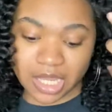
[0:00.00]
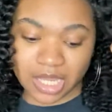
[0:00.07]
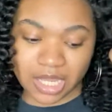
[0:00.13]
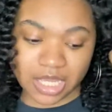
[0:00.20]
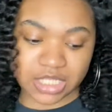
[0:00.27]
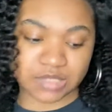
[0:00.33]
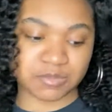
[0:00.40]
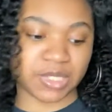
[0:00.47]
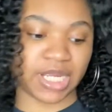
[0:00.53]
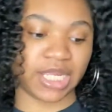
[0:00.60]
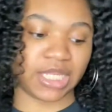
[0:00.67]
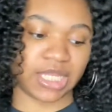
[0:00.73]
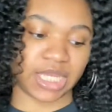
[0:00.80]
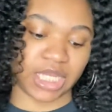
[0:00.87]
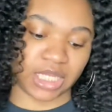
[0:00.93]
I was probably
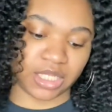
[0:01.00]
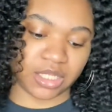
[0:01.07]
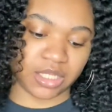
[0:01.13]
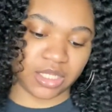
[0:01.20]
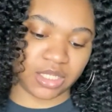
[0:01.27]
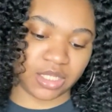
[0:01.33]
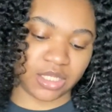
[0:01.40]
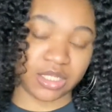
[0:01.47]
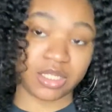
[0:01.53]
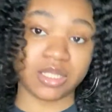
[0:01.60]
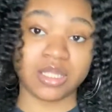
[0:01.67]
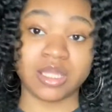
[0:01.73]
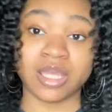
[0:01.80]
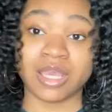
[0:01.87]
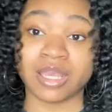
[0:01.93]
like,
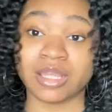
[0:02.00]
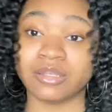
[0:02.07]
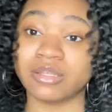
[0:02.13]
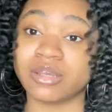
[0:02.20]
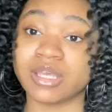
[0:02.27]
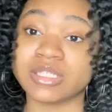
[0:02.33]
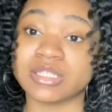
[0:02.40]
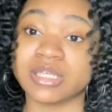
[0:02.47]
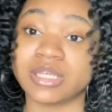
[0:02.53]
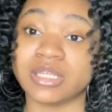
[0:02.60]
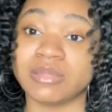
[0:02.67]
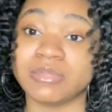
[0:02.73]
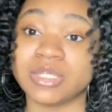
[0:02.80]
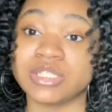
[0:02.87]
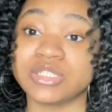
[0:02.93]
I know I was in
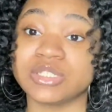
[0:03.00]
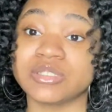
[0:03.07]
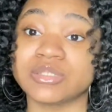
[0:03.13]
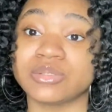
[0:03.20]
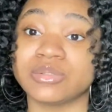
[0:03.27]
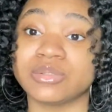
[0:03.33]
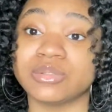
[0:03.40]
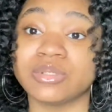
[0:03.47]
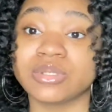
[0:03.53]
elementary school.